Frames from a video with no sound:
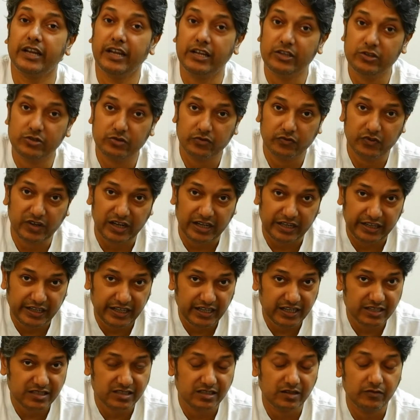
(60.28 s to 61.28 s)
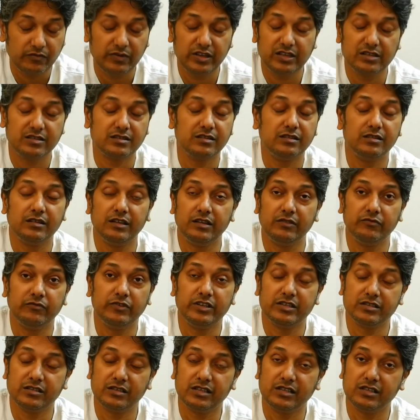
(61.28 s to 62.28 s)
range of context in
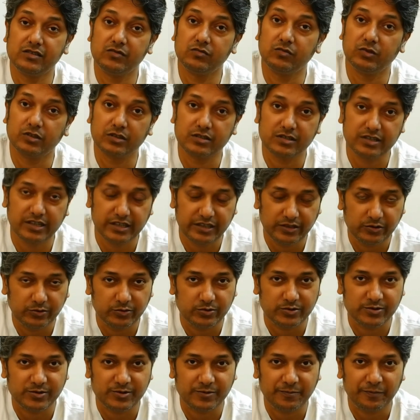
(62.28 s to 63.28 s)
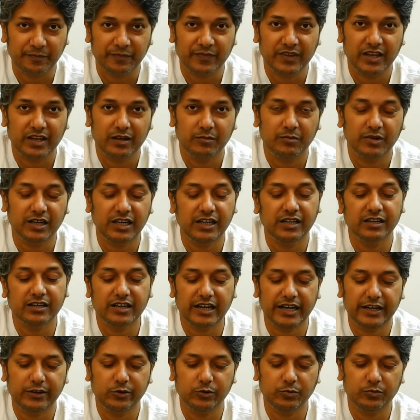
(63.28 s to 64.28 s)
which these words are used. But I'll
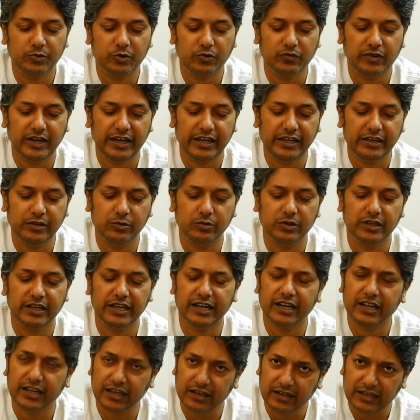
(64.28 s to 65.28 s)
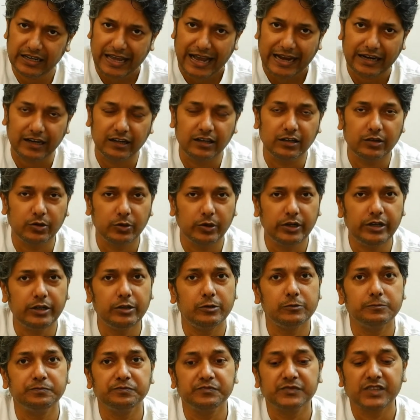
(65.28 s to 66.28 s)
try to provide you a technical angle to it.
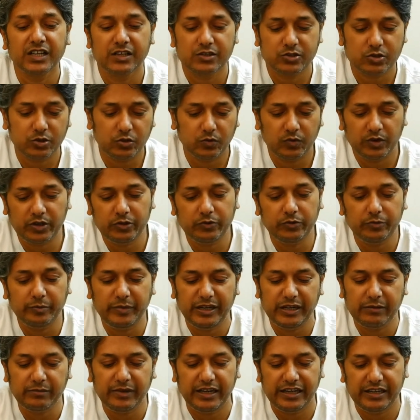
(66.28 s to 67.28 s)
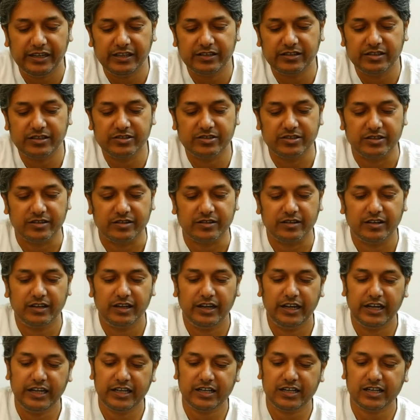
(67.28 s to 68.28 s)
So what do we mean by literature?
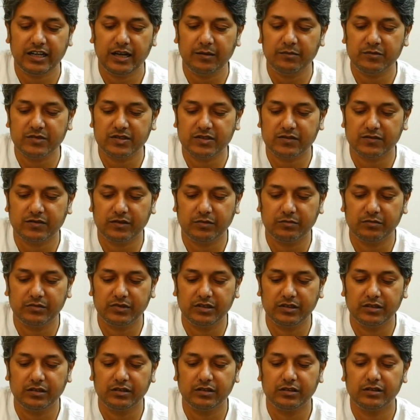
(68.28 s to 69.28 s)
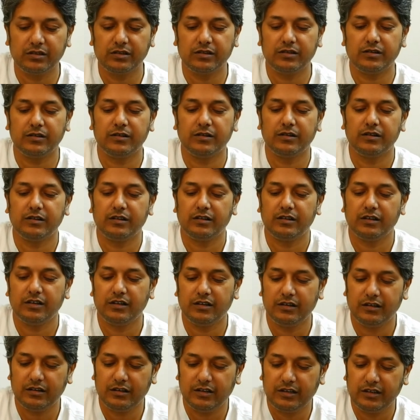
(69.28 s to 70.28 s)
It comes from the
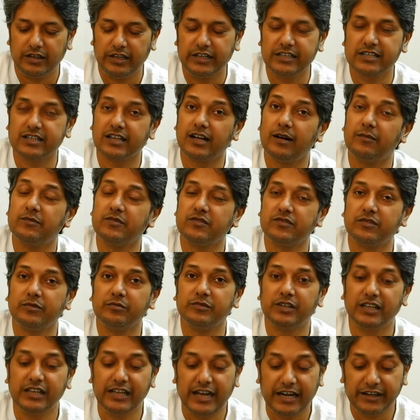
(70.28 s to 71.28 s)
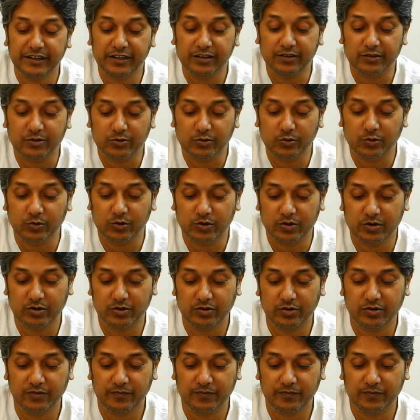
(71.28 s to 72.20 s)
Latin root,